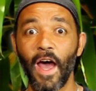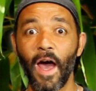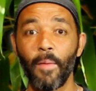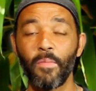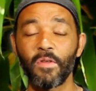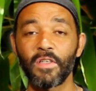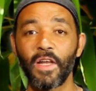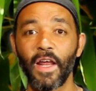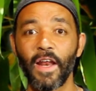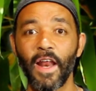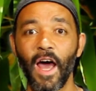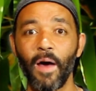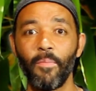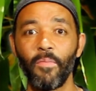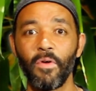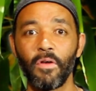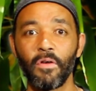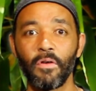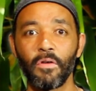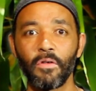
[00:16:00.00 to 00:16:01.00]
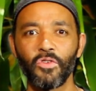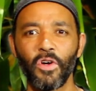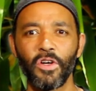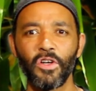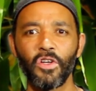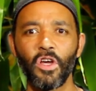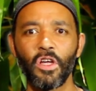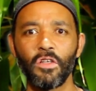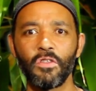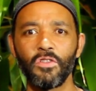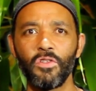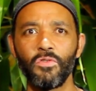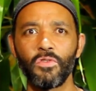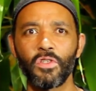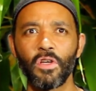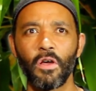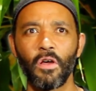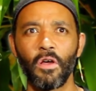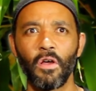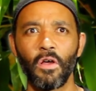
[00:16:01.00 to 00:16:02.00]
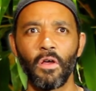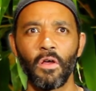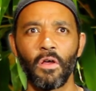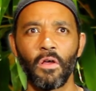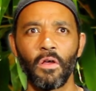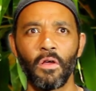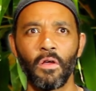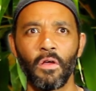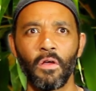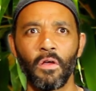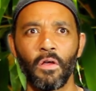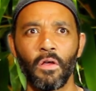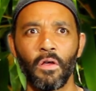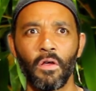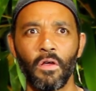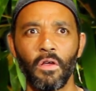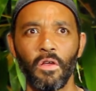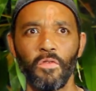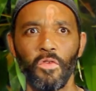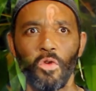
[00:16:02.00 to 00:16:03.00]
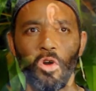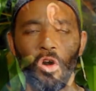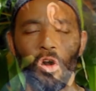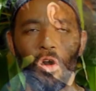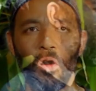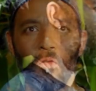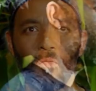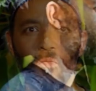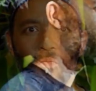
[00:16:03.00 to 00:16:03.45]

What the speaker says: happens, let it happen. Try to use if you are